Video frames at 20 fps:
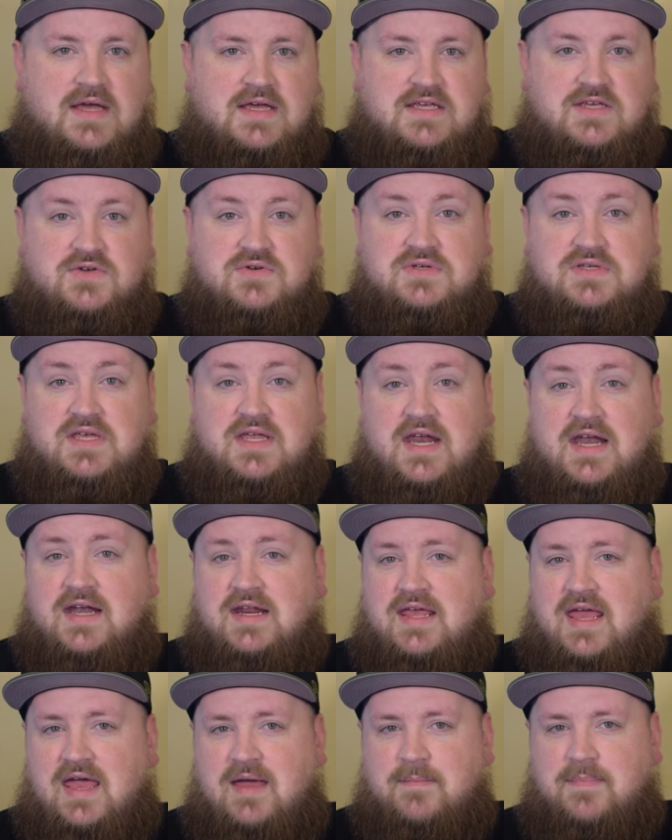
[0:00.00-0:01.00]
Use it in
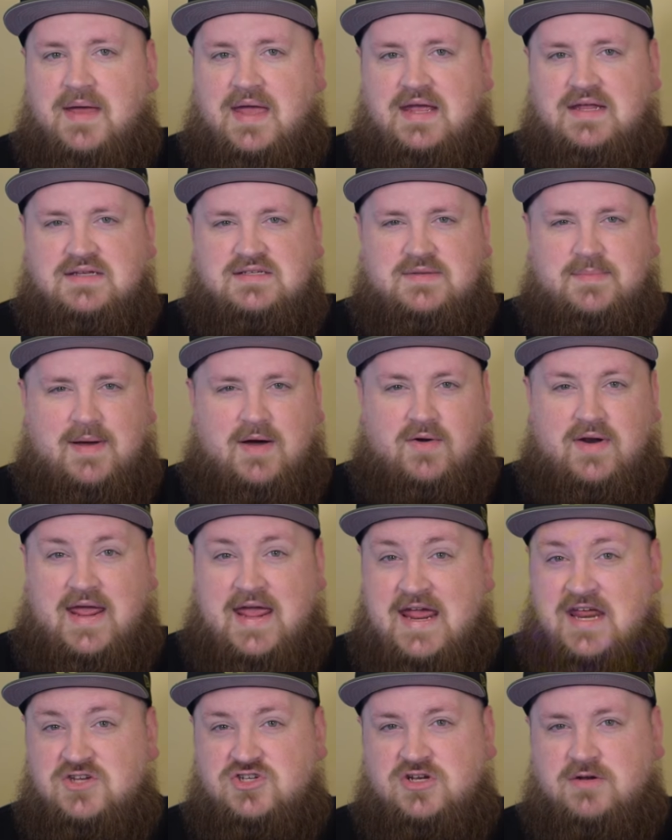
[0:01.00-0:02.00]
campaigns about
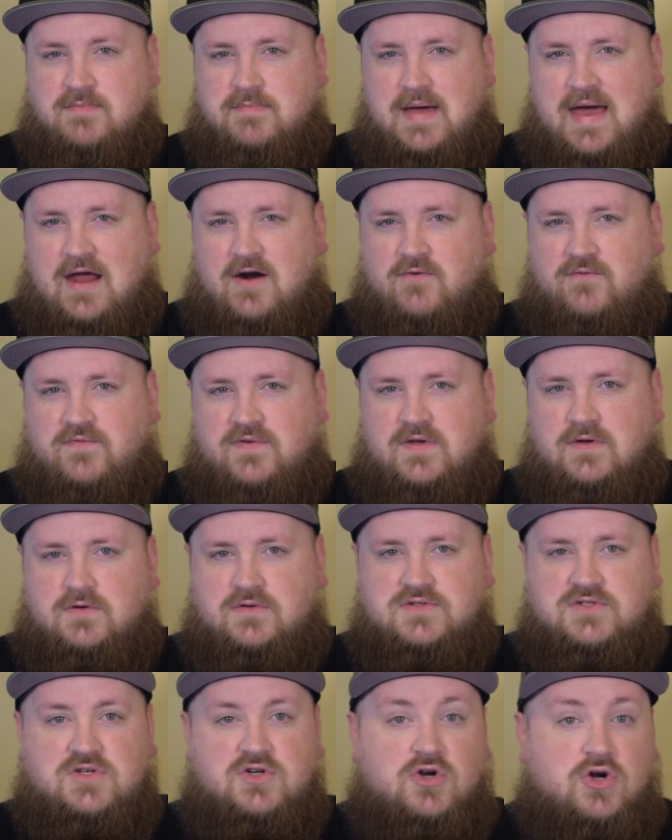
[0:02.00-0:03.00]
ancient
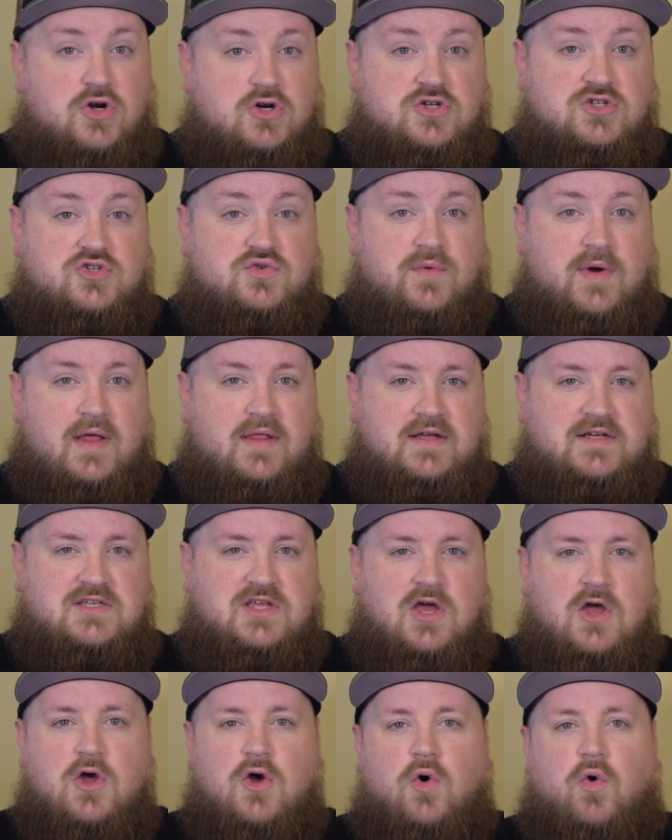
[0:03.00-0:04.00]
battlefields, cursed relics,
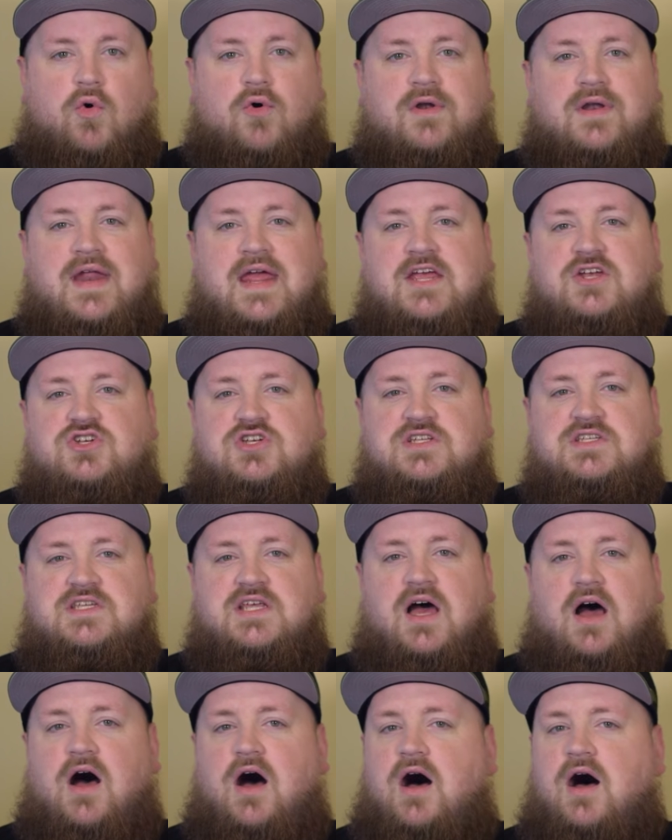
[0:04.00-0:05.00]
or
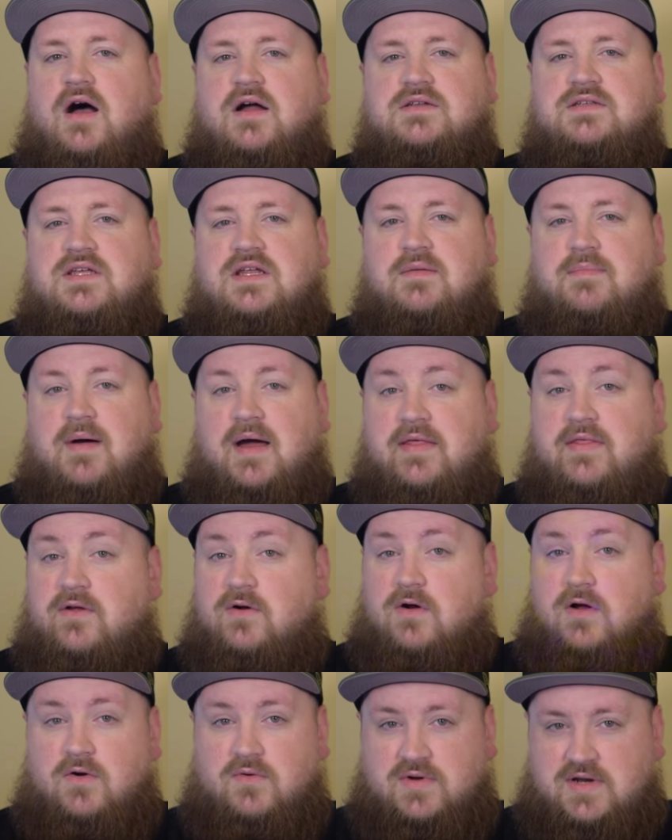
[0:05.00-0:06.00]
nations haunted by
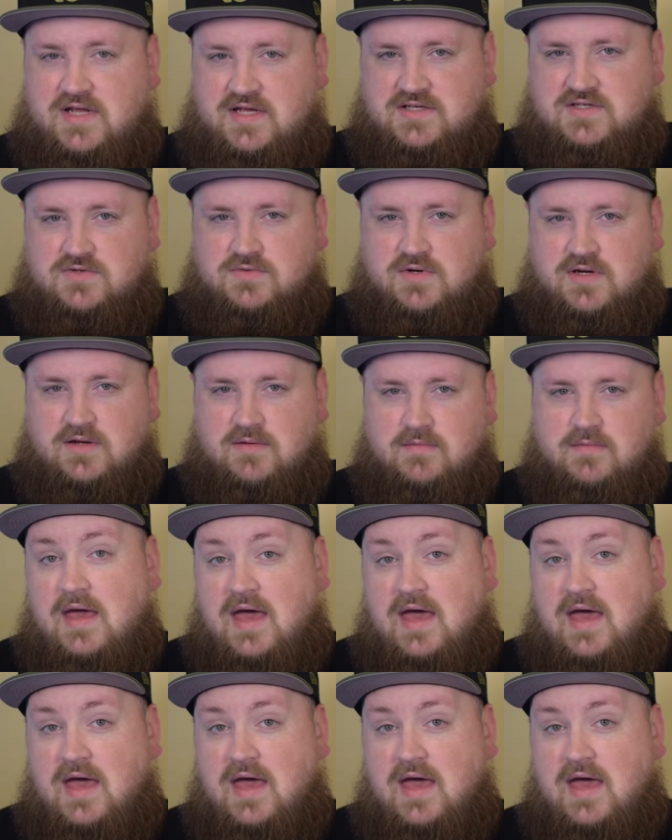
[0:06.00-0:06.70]
their own history.